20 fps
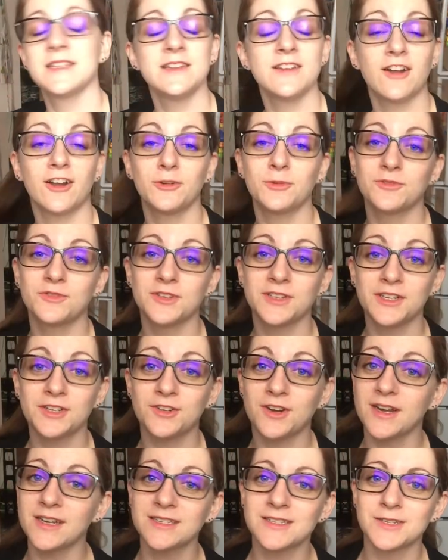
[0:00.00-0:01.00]
in the yard were really
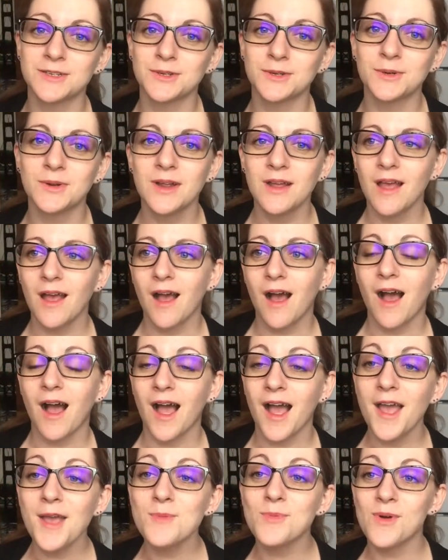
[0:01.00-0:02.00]
great too.
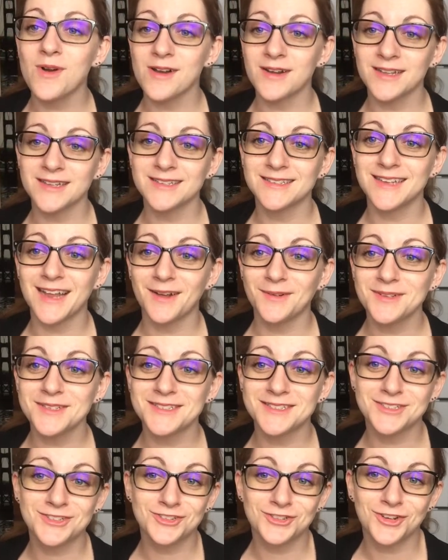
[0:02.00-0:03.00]
I
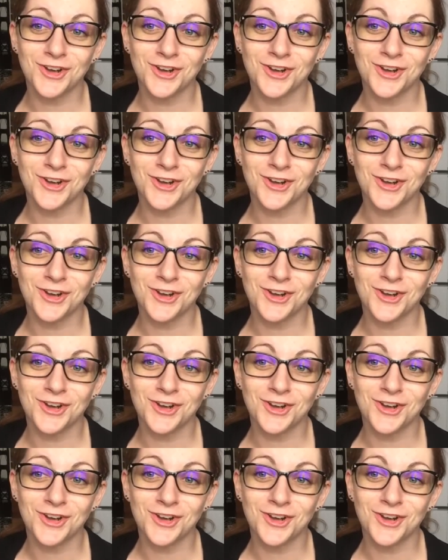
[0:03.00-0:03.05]
was